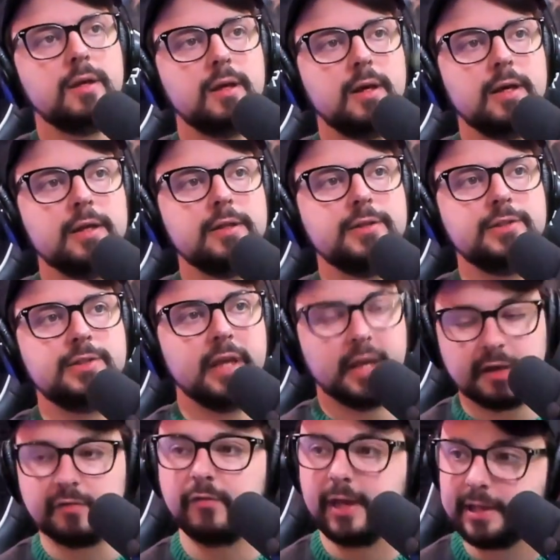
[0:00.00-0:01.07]
a
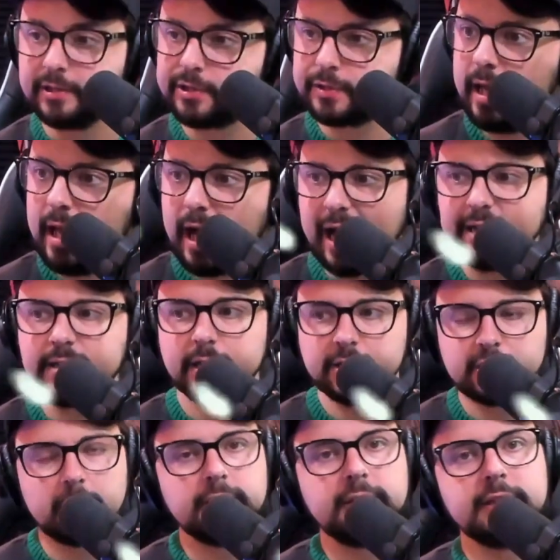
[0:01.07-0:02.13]
dick face. I
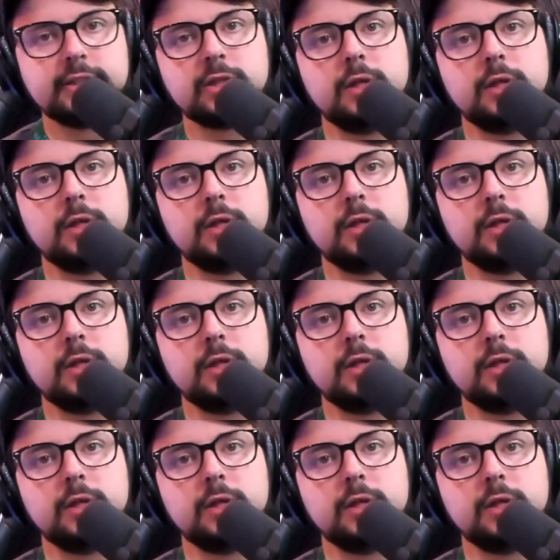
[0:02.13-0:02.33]
touched on this